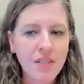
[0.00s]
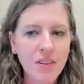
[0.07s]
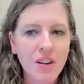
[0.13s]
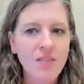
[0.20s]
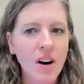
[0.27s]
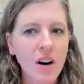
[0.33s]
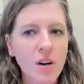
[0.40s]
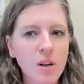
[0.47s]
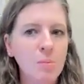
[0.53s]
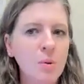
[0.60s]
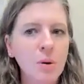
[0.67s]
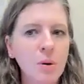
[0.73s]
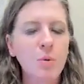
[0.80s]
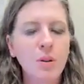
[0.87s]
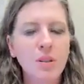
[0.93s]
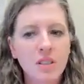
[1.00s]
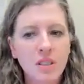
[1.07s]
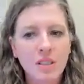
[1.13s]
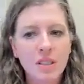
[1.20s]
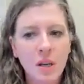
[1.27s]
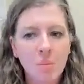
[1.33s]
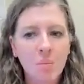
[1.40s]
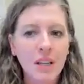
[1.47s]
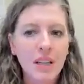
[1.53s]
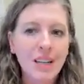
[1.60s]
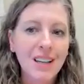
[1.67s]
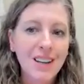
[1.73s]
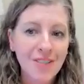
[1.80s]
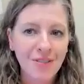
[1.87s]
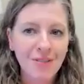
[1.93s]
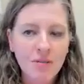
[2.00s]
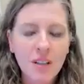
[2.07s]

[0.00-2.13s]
very valuable once it's complete, if,